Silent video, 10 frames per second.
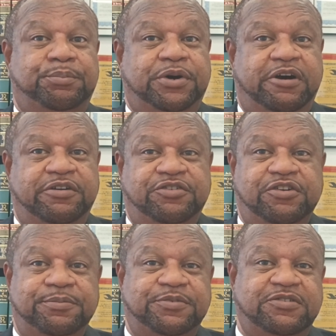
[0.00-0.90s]

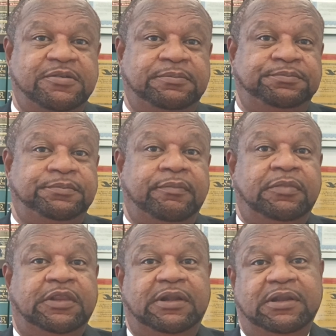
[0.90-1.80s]
partnerships,
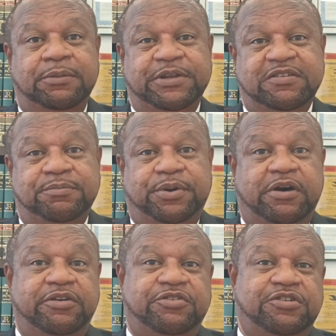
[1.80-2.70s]
limited
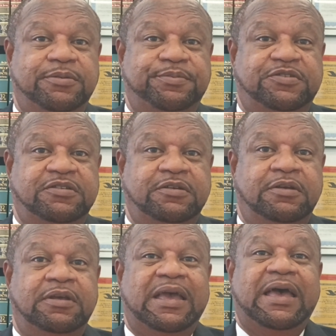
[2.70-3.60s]
partnerships,
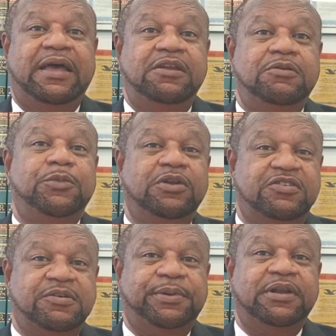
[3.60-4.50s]
and
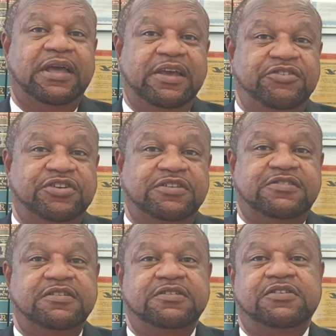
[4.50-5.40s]
municipal
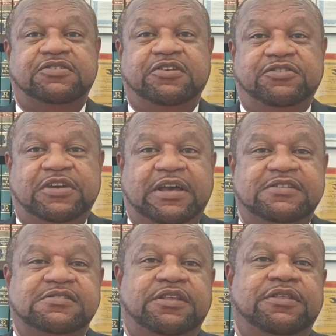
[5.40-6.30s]
agencies such
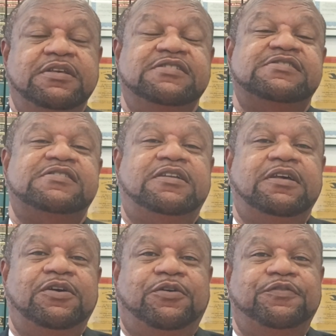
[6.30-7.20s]
as the
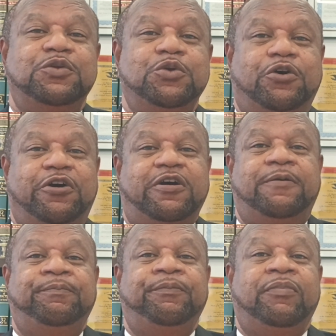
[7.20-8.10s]
City of New York
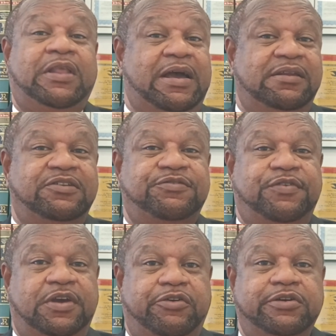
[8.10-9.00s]
and its
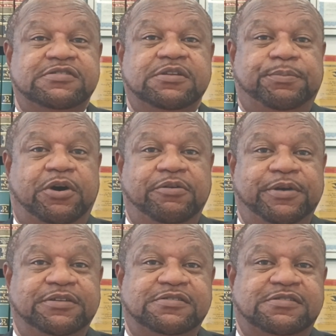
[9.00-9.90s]
various
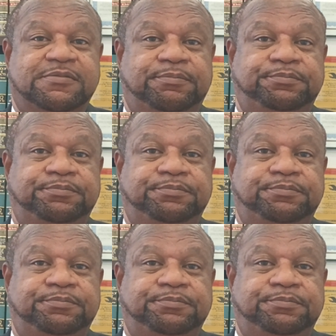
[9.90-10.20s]
departments.